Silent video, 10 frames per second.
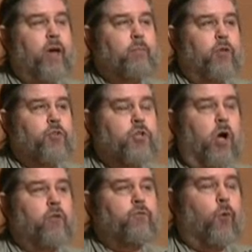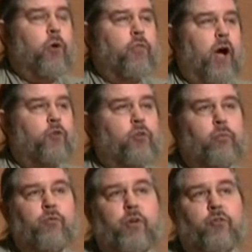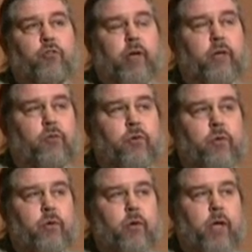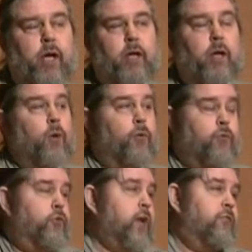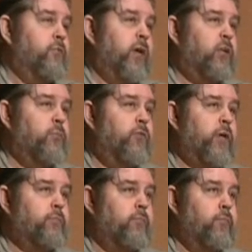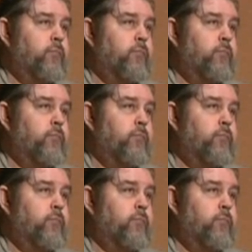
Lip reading: that message on 4,000 movie screens? Okay, well, first I have to make the movie.